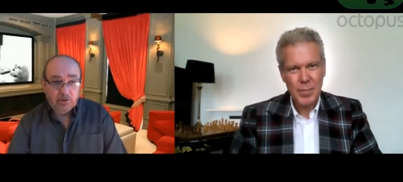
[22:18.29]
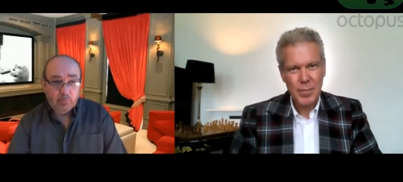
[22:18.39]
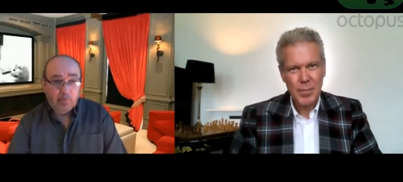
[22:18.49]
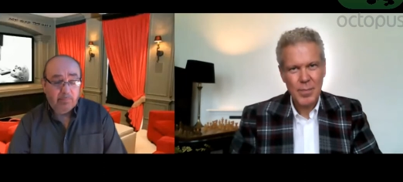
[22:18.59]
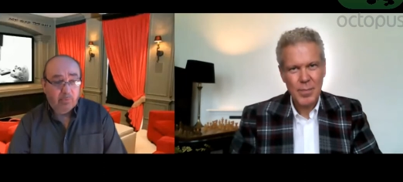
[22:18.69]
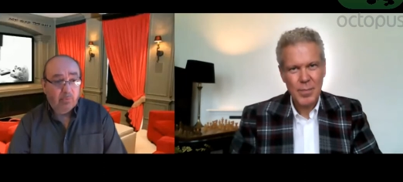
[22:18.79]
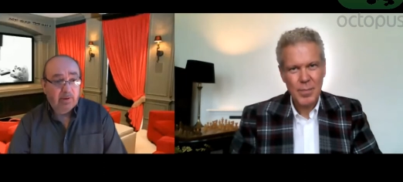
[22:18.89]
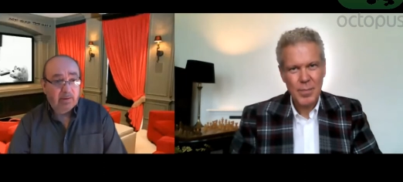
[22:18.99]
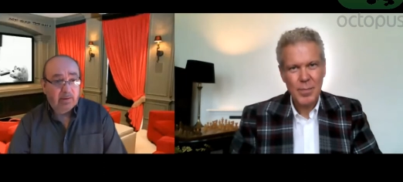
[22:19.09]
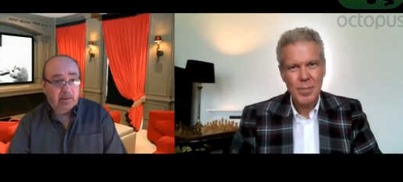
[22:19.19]
Speaker 1: at one
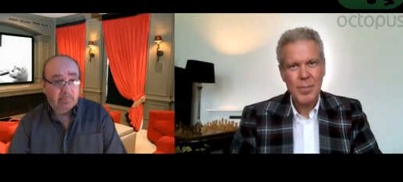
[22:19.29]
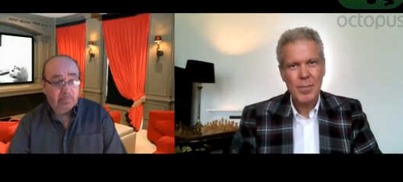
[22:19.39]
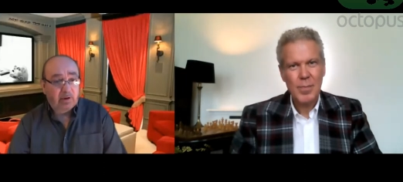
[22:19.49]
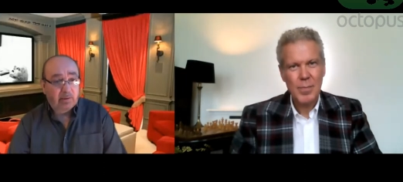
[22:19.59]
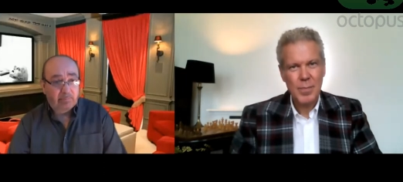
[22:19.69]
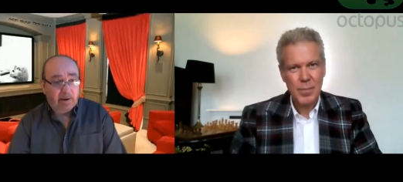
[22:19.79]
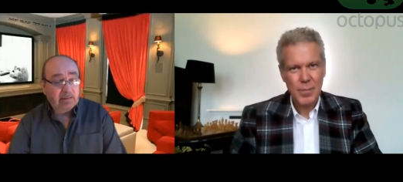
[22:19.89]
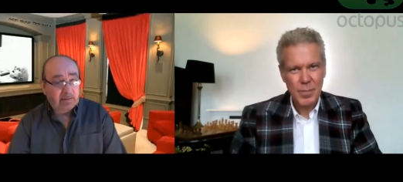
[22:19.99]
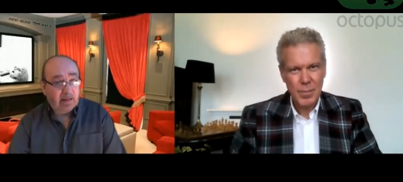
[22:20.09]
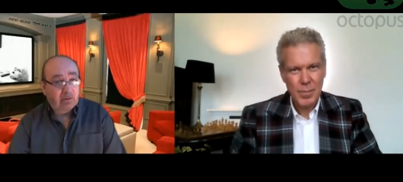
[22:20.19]
point, he had a
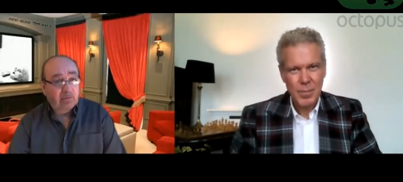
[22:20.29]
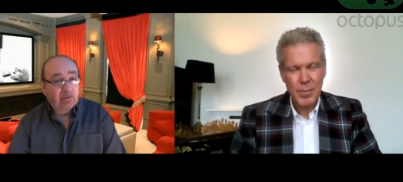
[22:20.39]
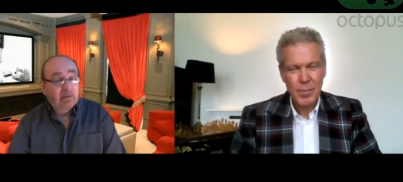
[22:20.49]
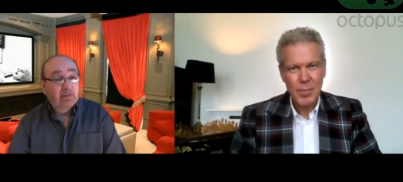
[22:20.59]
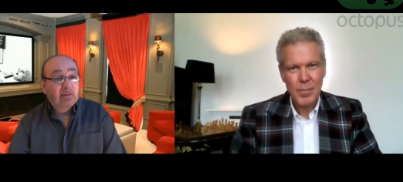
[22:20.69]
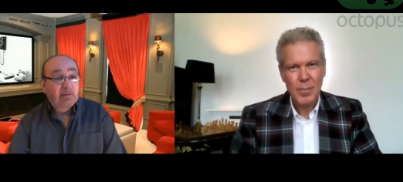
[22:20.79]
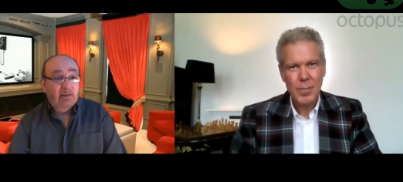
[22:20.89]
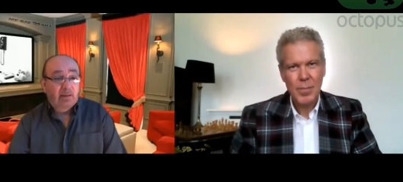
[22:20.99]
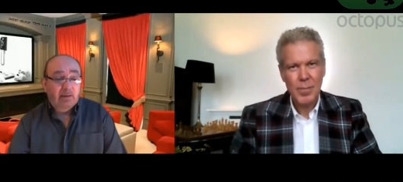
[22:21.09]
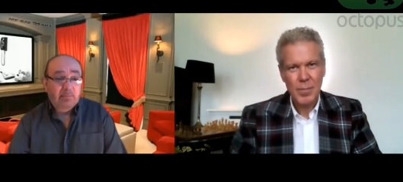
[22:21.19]
breakdown.
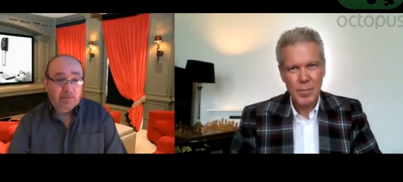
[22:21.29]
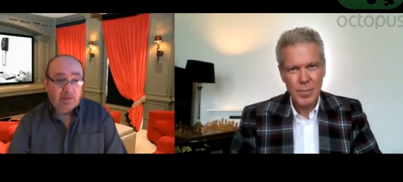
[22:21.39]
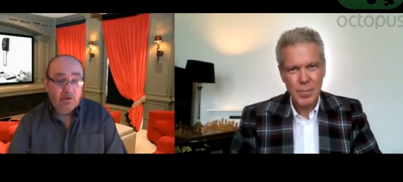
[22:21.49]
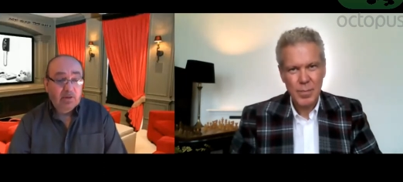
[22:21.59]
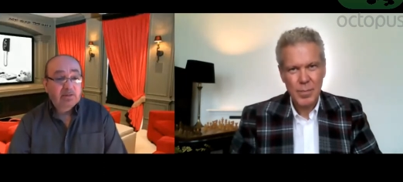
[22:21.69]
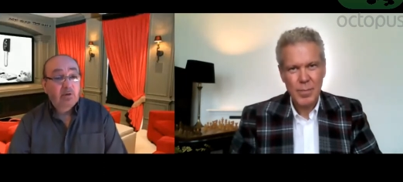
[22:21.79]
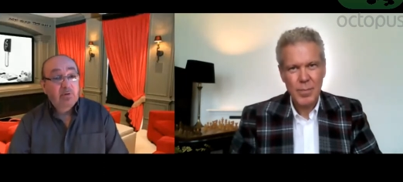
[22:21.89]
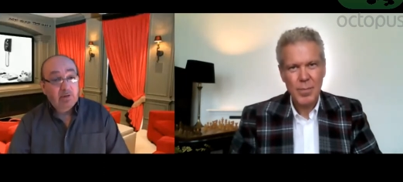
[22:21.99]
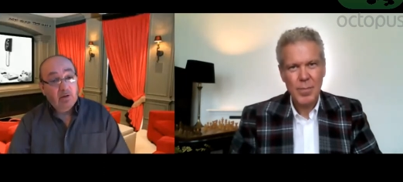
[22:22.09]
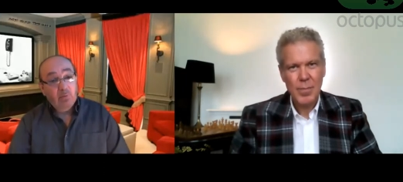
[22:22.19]
Um, so, so
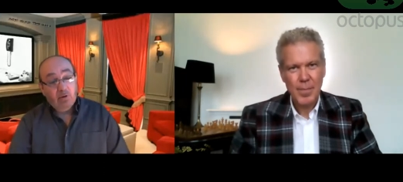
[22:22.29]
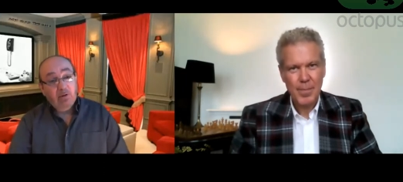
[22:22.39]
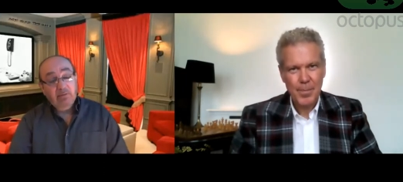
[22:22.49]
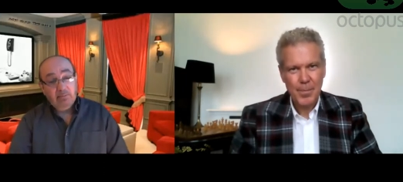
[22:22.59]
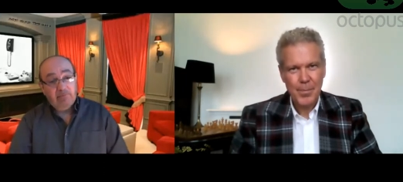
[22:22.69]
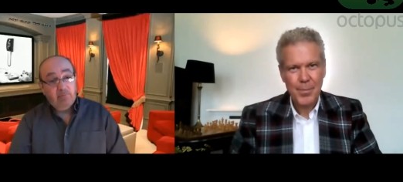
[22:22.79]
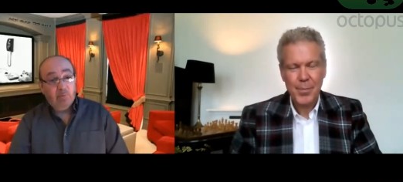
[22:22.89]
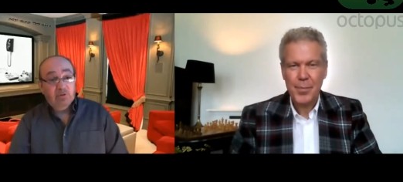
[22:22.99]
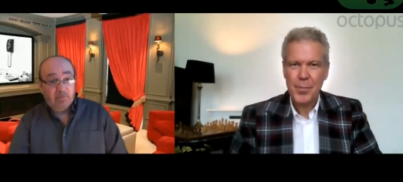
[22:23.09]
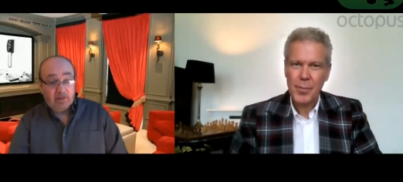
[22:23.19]
you know what?
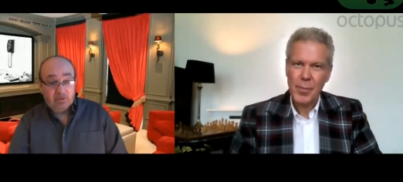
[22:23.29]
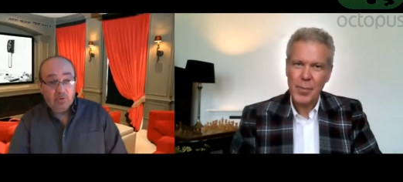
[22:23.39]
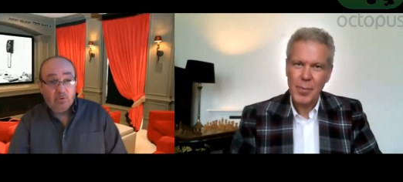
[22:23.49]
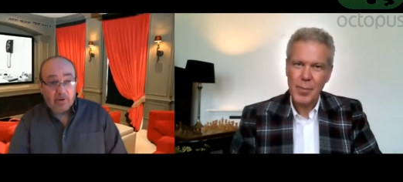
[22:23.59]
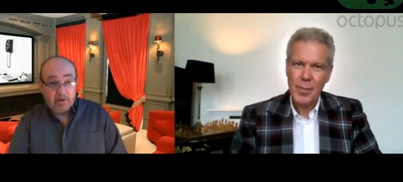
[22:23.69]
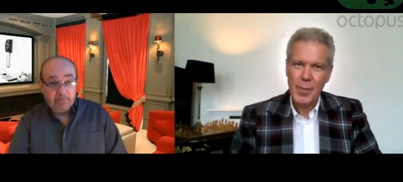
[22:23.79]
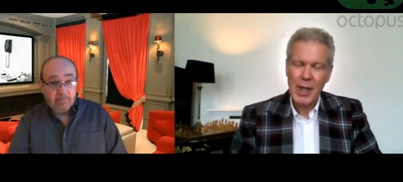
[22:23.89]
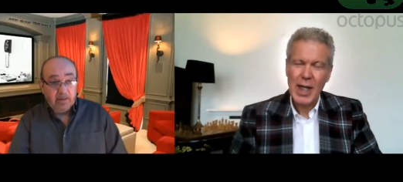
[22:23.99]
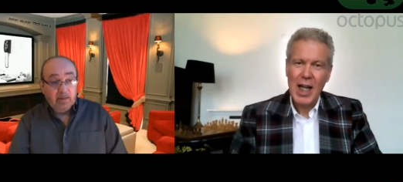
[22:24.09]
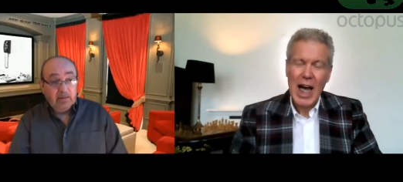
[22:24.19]
Everyone's got their story.
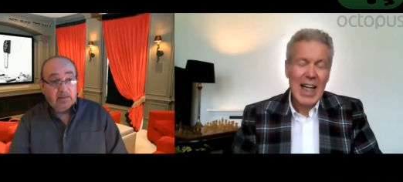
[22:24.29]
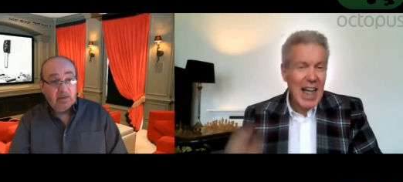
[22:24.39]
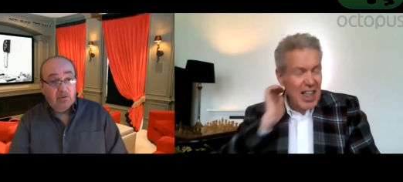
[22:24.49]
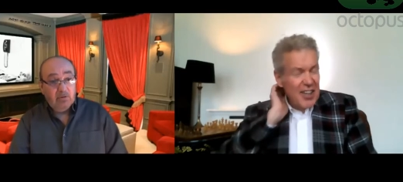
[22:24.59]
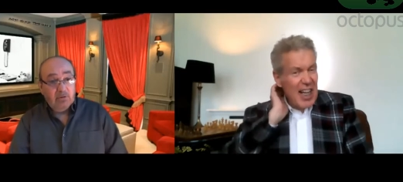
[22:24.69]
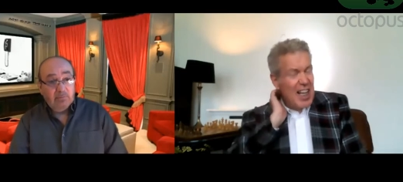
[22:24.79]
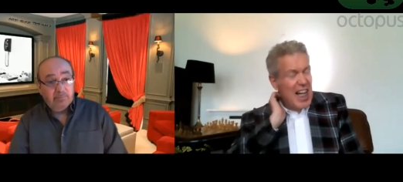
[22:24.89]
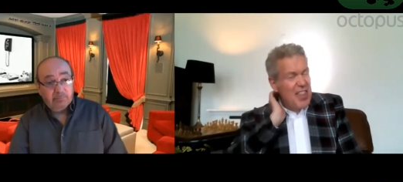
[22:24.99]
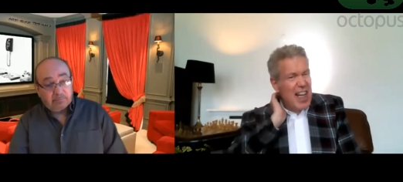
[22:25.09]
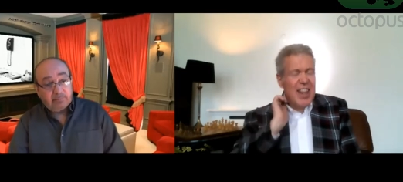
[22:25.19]
Speaker 2: Yeah, and, and,
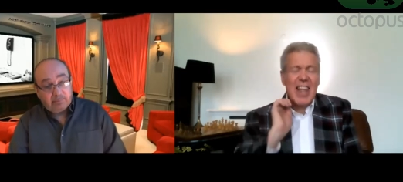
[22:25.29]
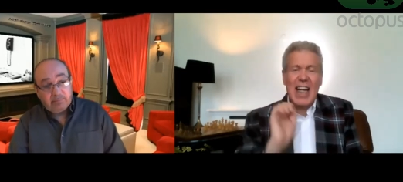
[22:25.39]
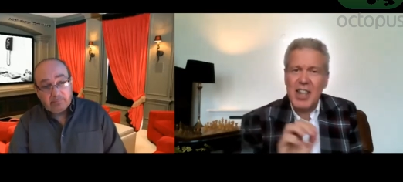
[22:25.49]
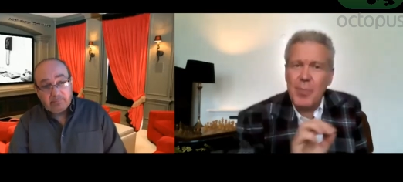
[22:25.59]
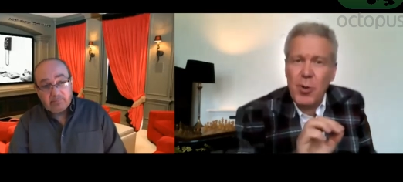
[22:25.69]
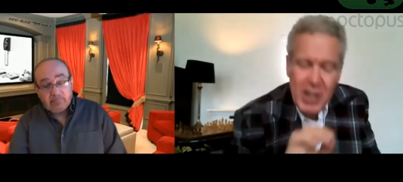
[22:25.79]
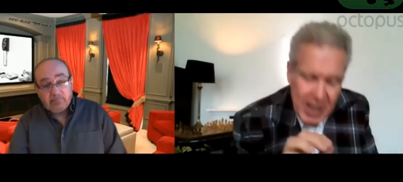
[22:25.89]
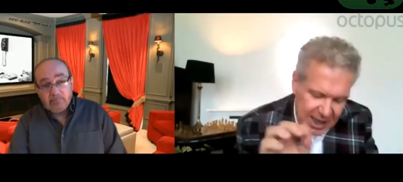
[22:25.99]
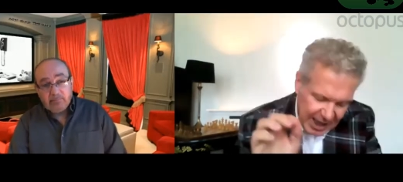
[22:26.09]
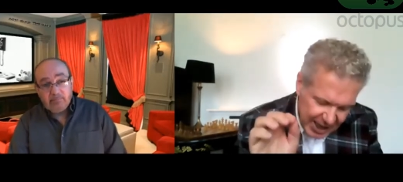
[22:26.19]
and, that, that's the
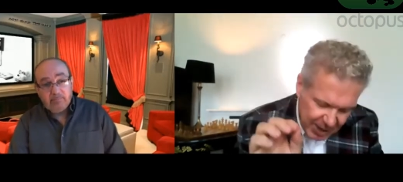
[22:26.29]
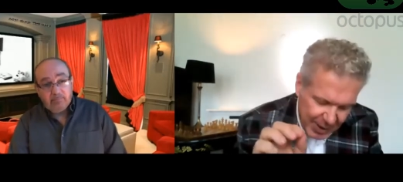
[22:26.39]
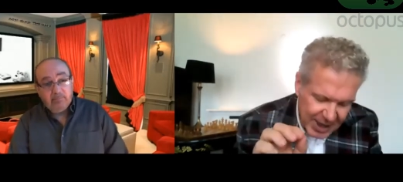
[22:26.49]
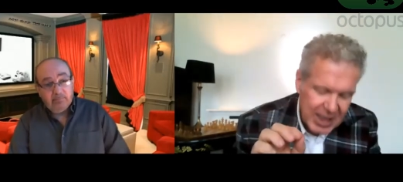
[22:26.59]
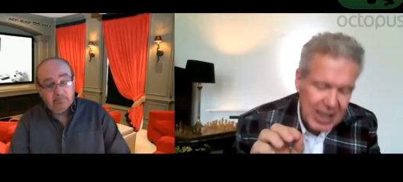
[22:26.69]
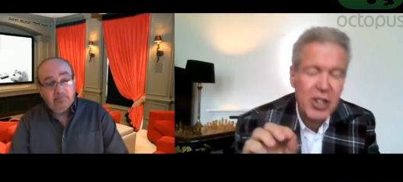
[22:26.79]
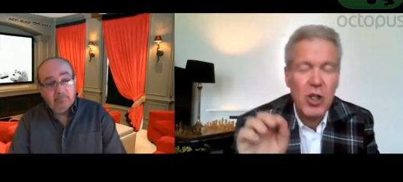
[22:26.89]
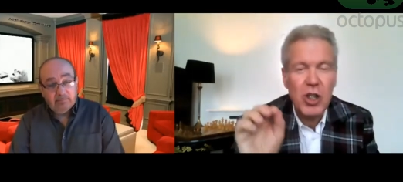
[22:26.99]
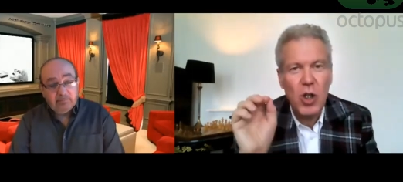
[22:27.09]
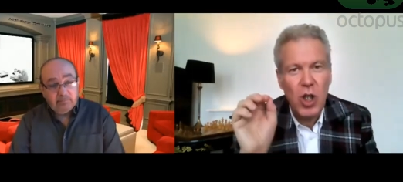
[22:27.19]
point, isn't it, Spyros? Is
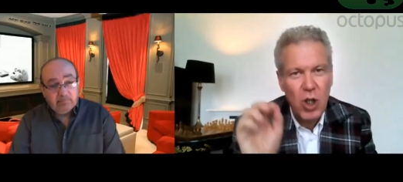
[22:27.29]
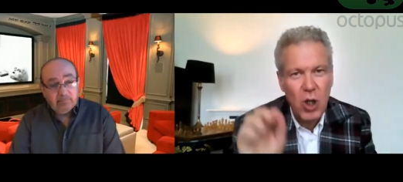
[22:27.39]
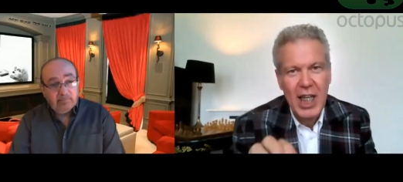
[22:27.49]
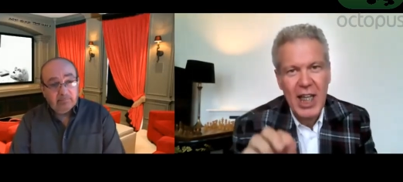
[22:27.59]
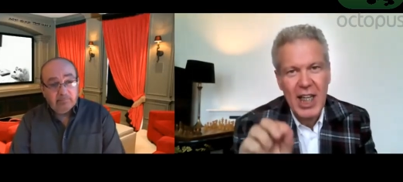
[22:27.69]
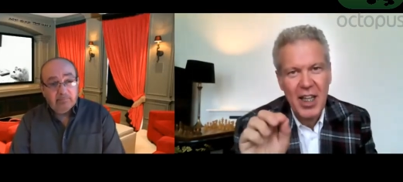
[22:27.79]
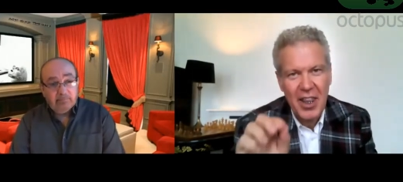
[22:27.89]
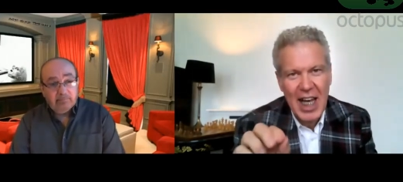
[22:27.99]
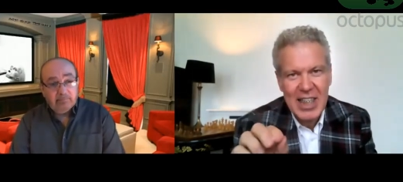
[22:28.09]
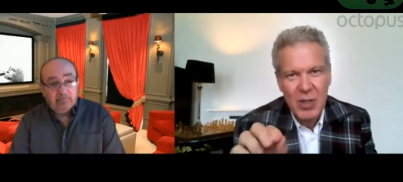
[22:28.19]
you're, you're looking
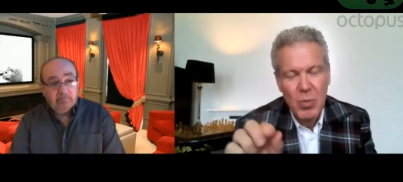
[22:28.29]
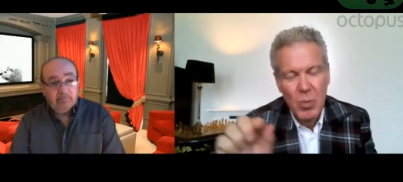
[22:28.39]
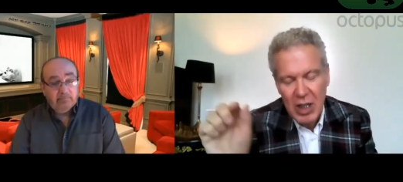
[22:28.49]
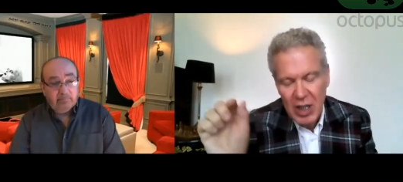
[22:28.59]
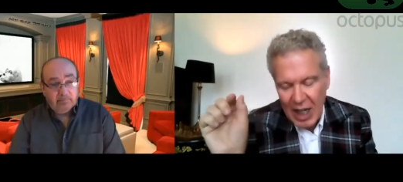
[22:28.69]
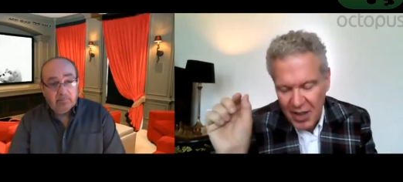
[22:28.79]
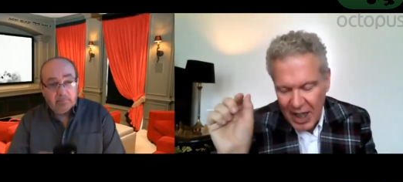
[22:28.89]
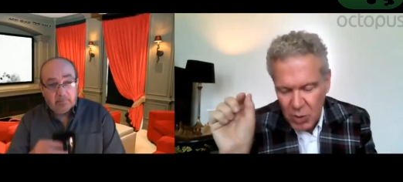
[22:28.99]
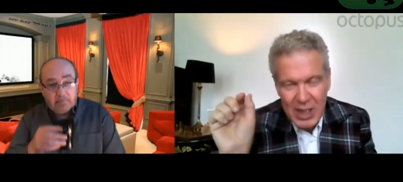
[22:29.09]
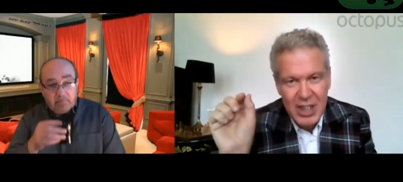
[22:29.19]
at that, and,
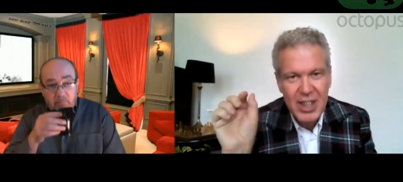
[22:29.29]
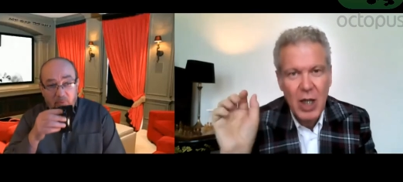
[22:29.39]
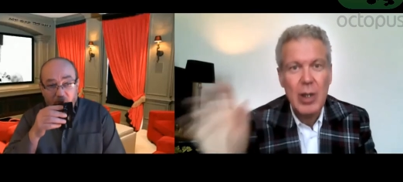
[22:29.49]
and that's why it's so